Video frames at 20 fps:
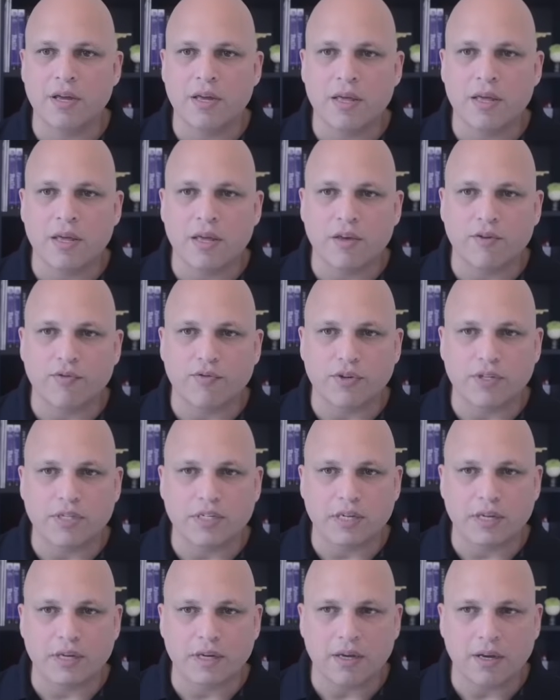If we
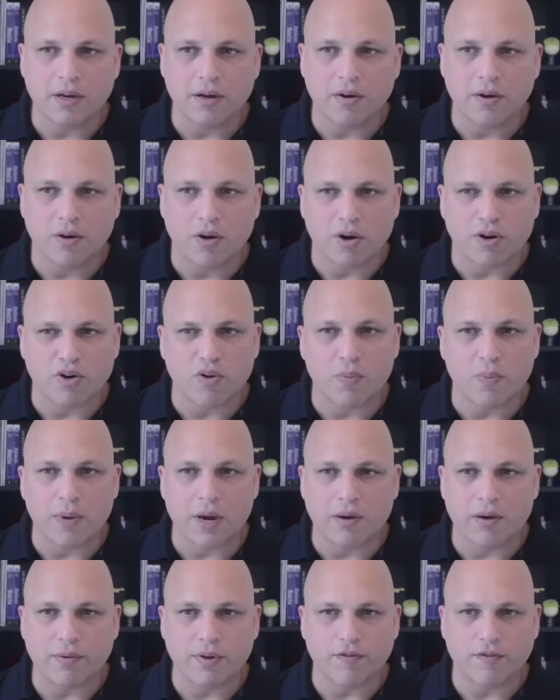see or
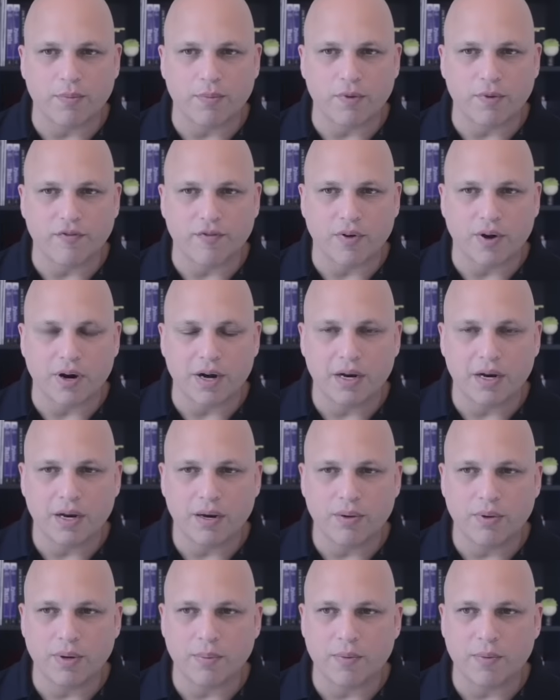compare with before,
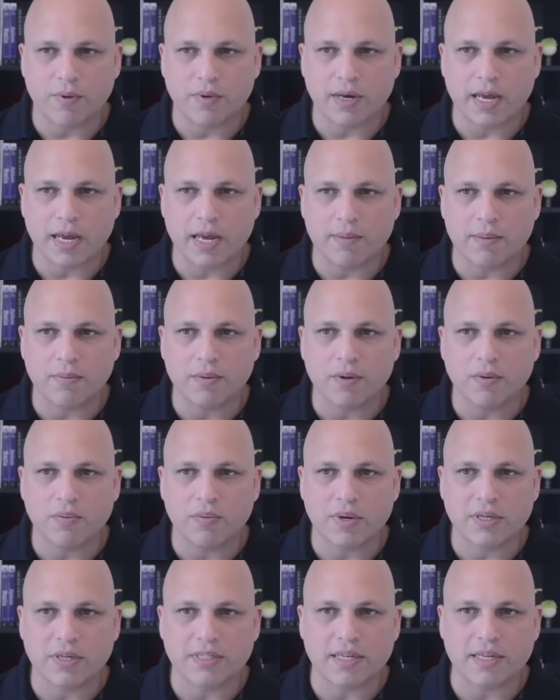repo name
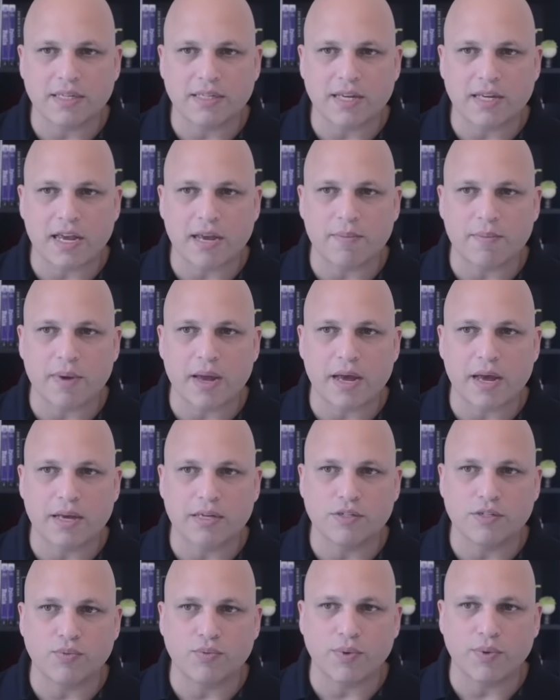was the same
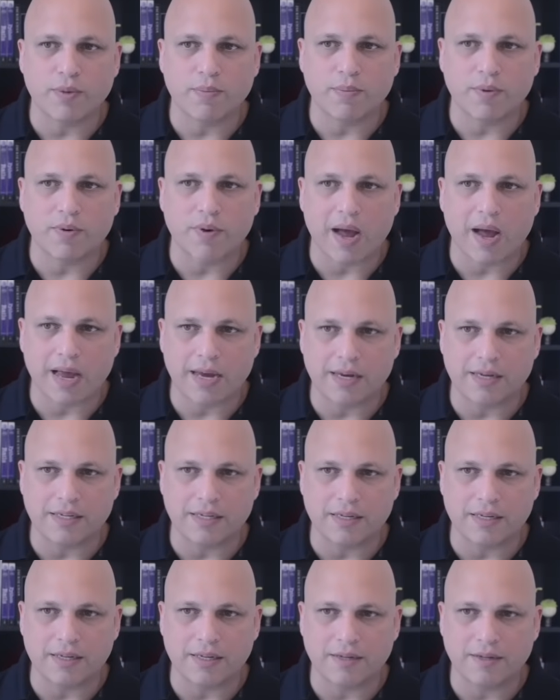as repo ID.